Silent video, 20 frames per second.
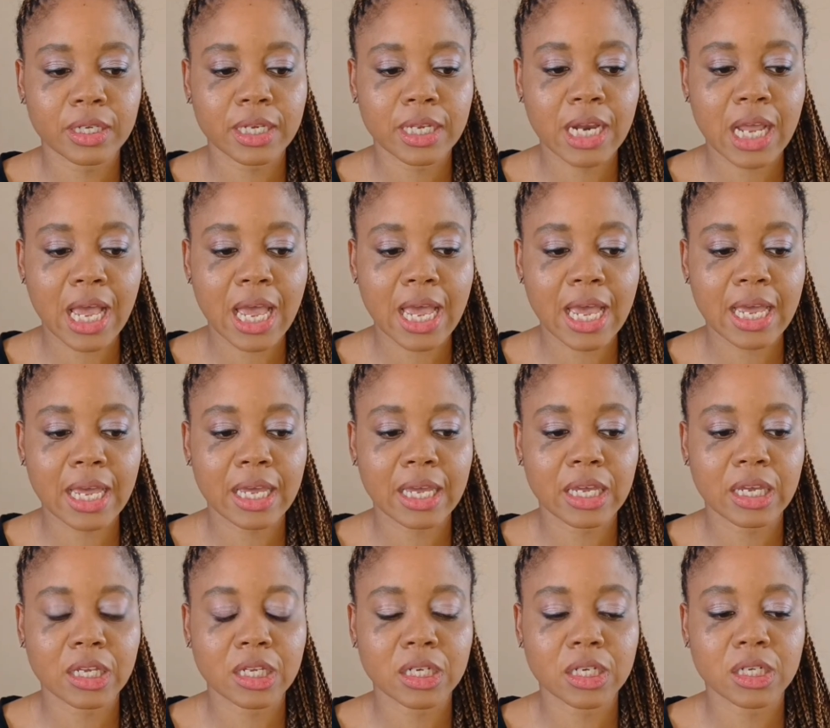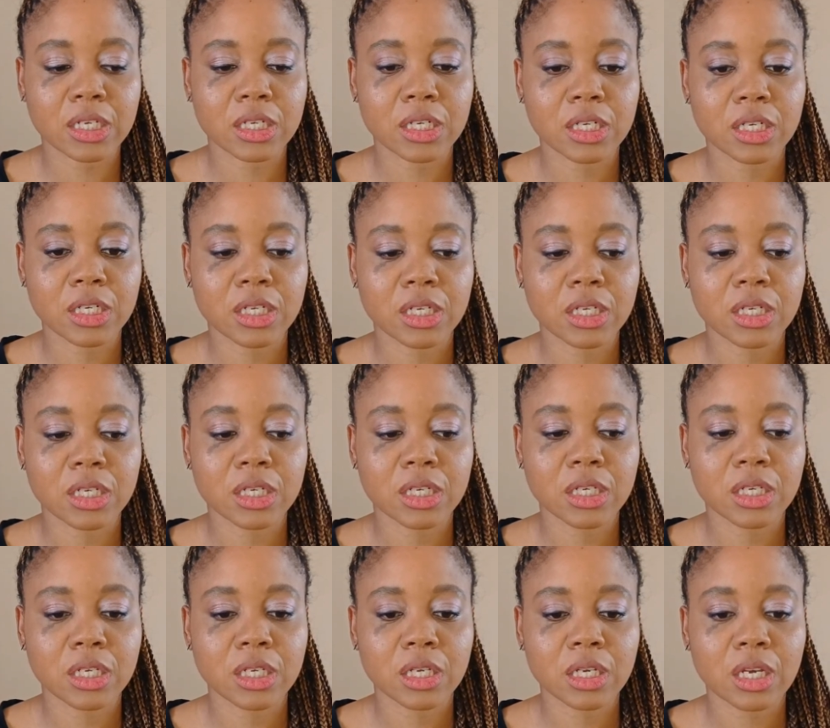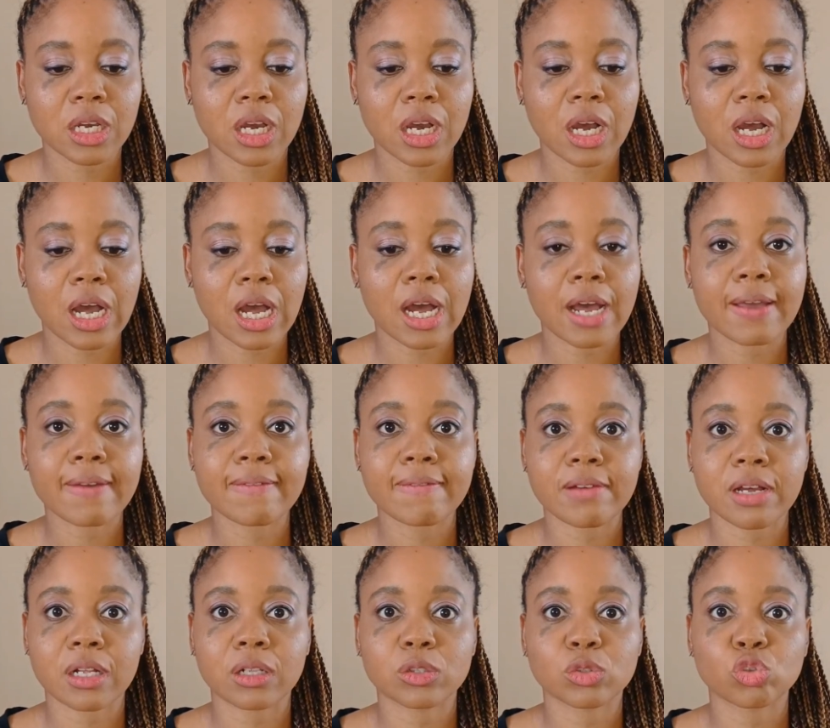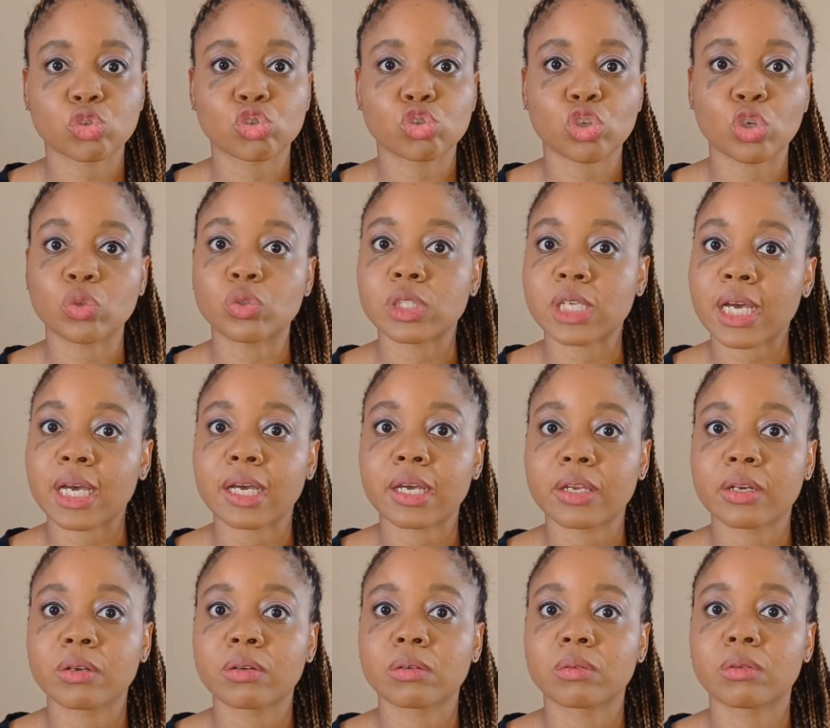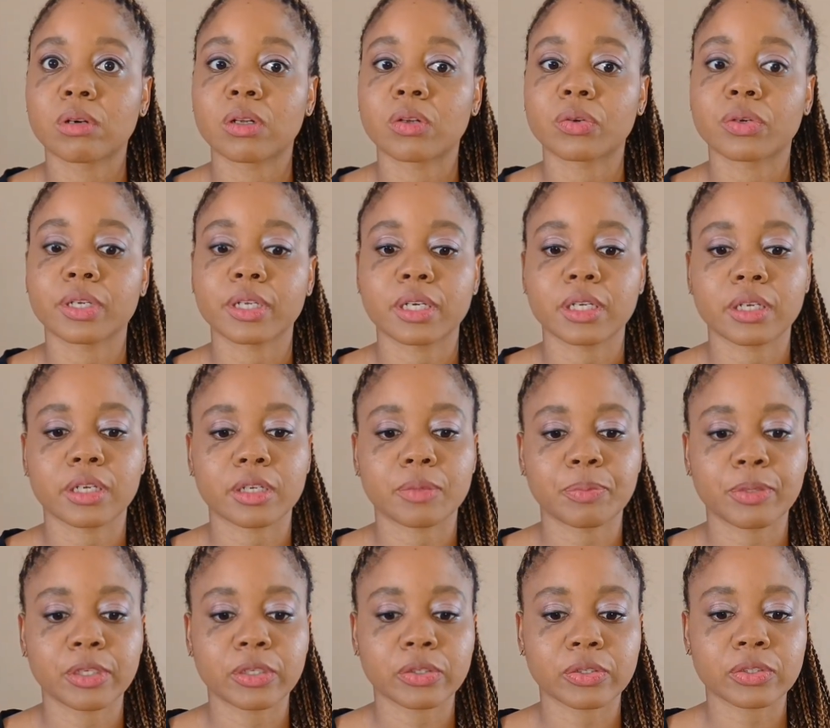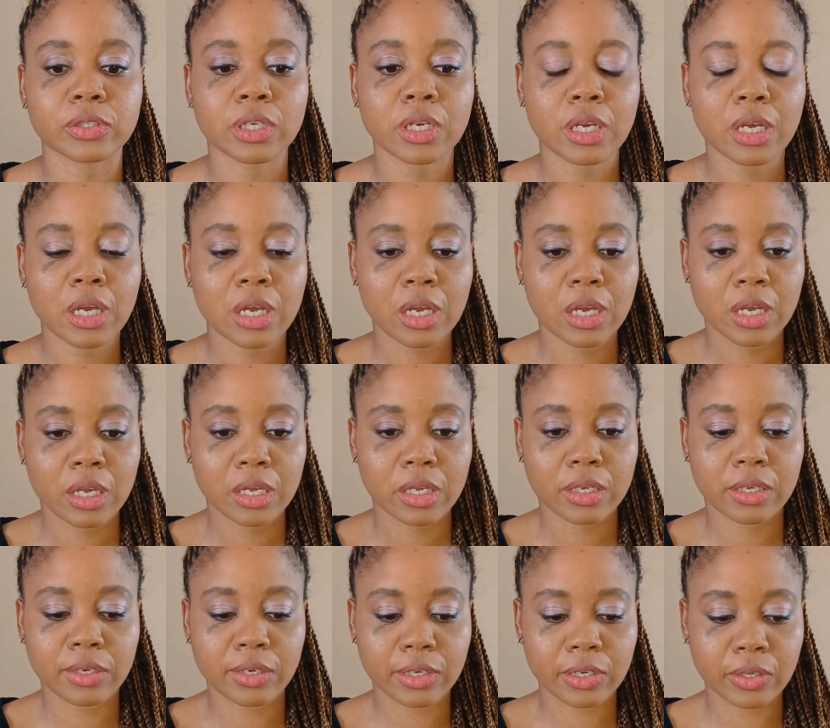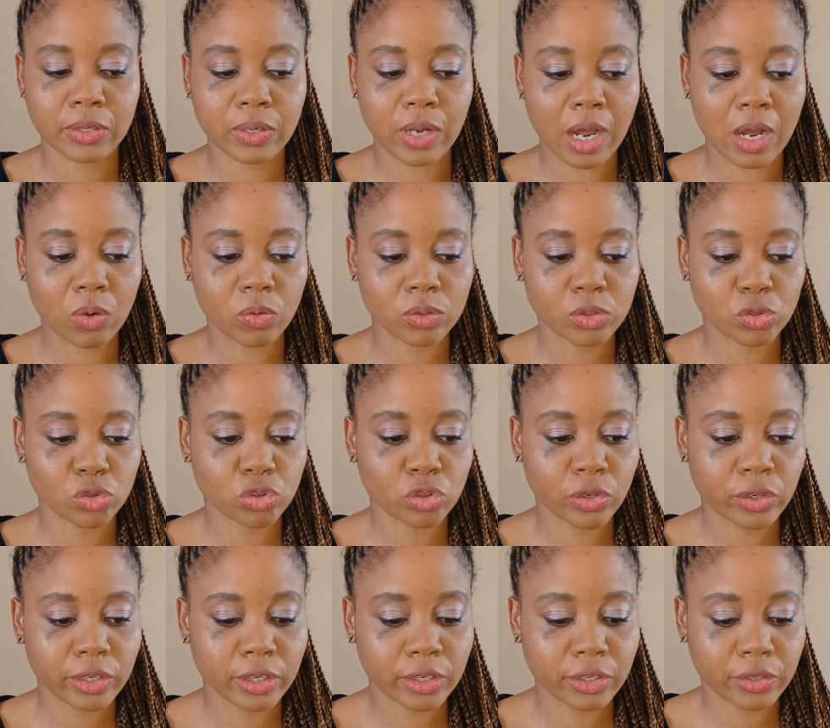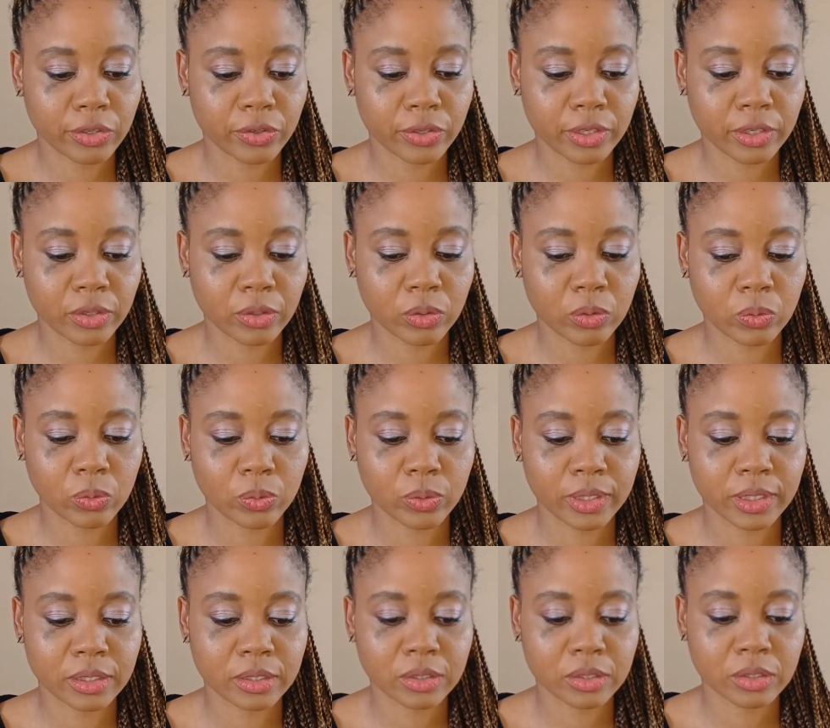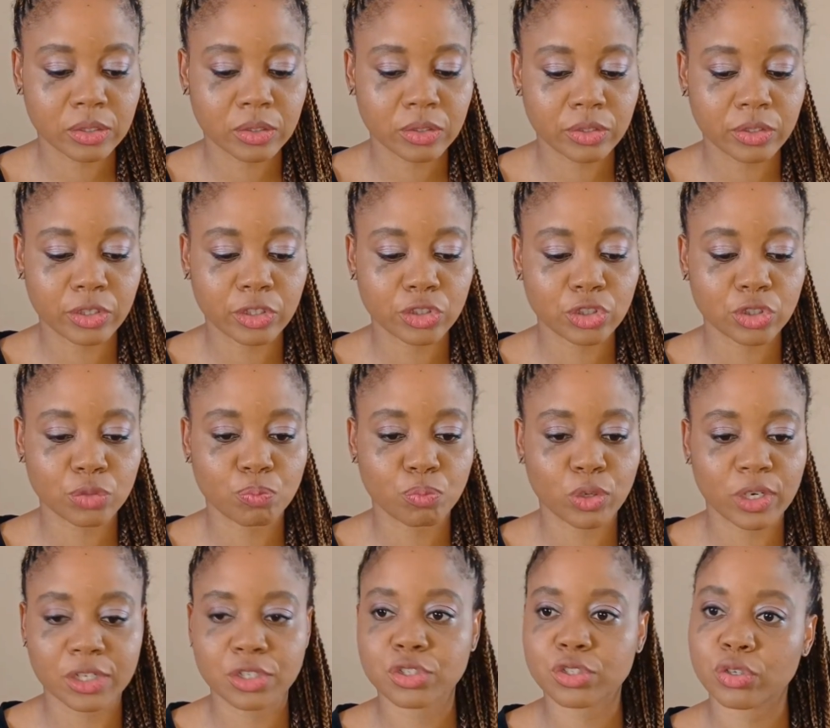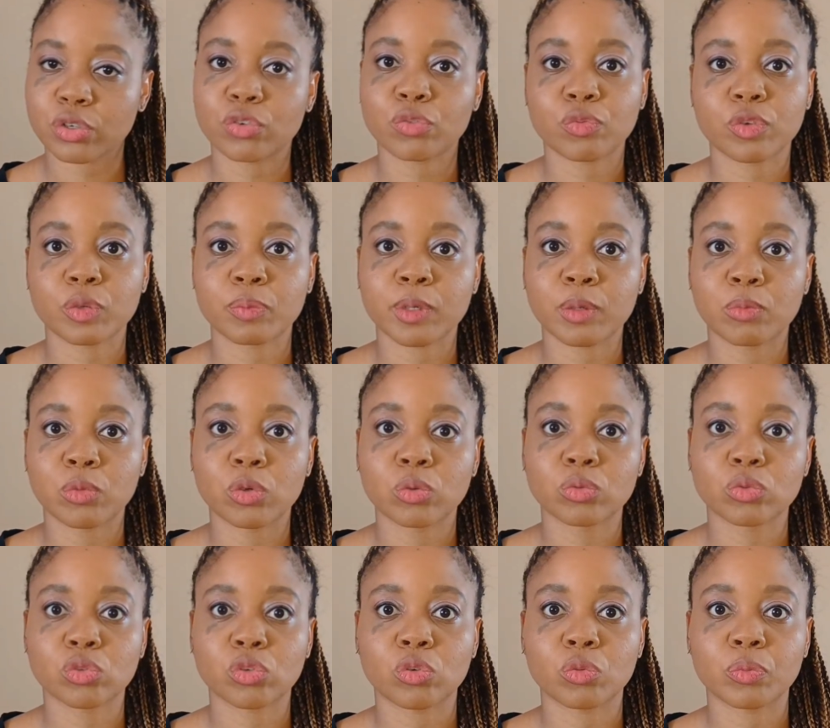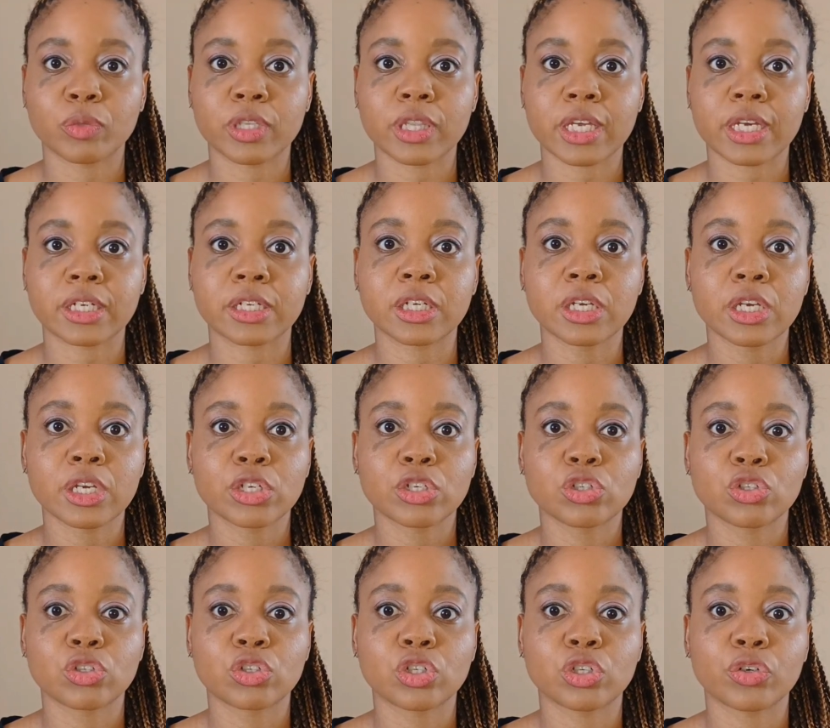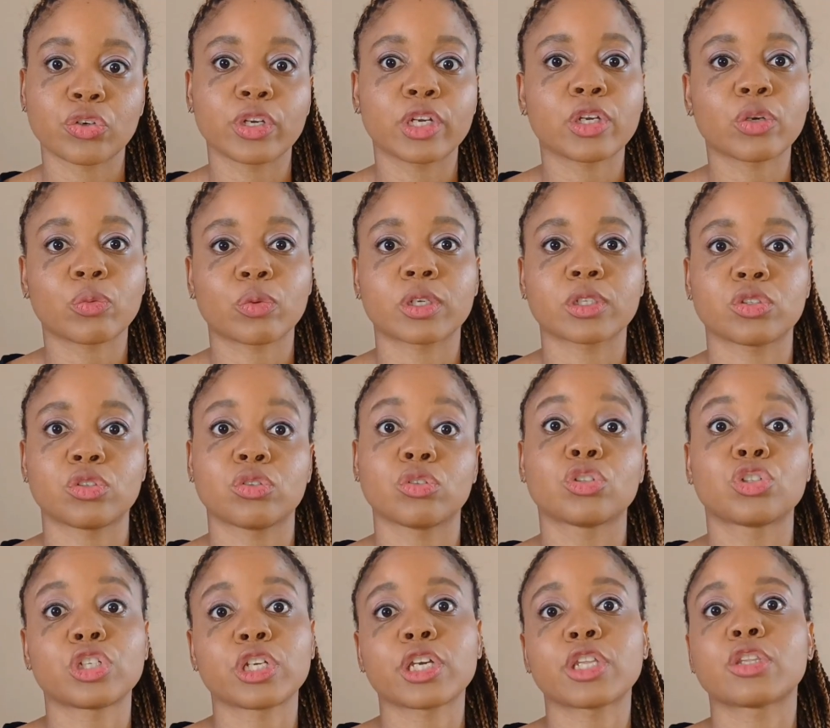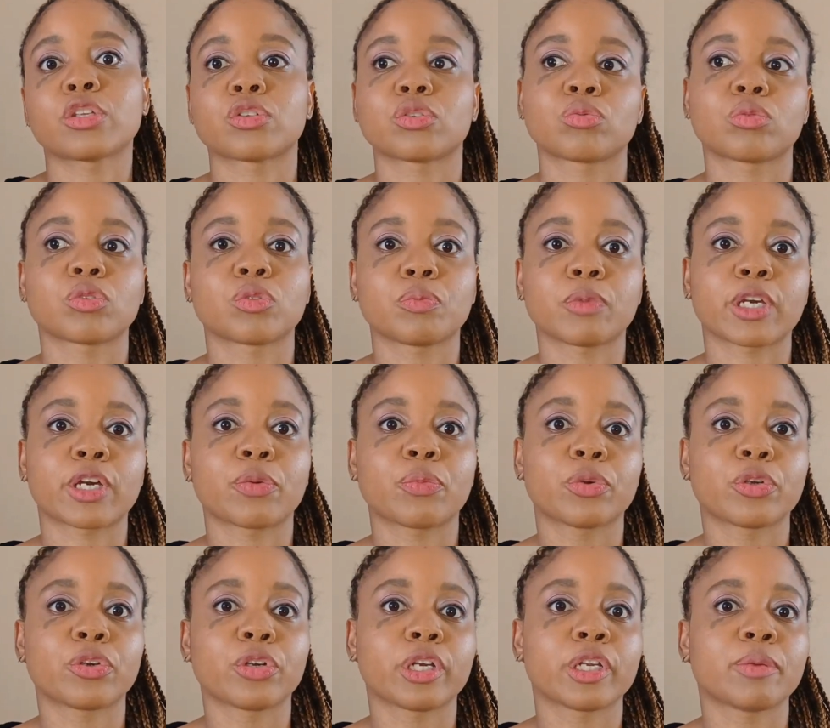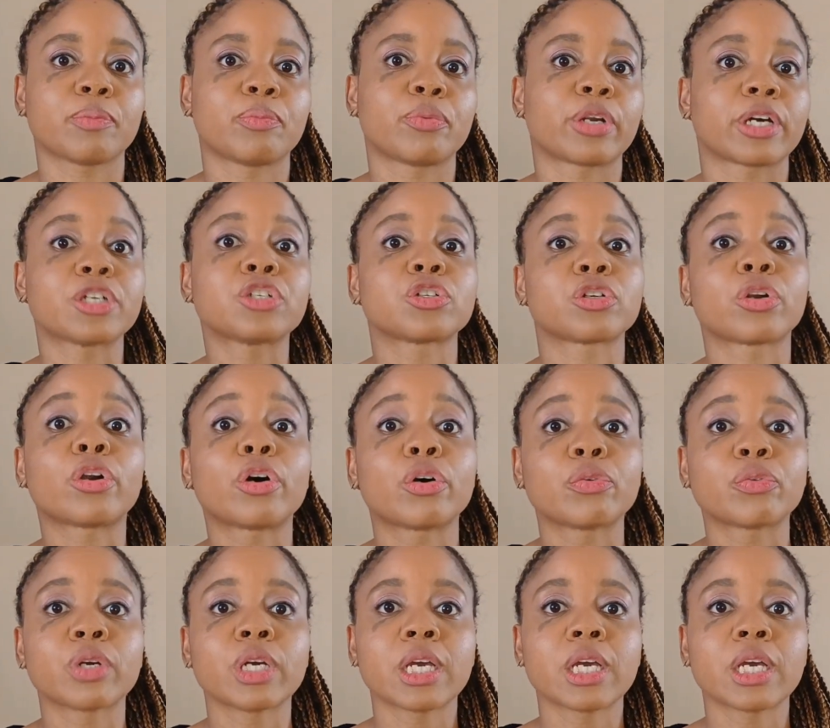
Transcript: it and I felt so sad while reading it, because you know, I was so ignorant, always, you know, just brushed it off when my mom told me that she really wants to share this with me. I would really brush it off.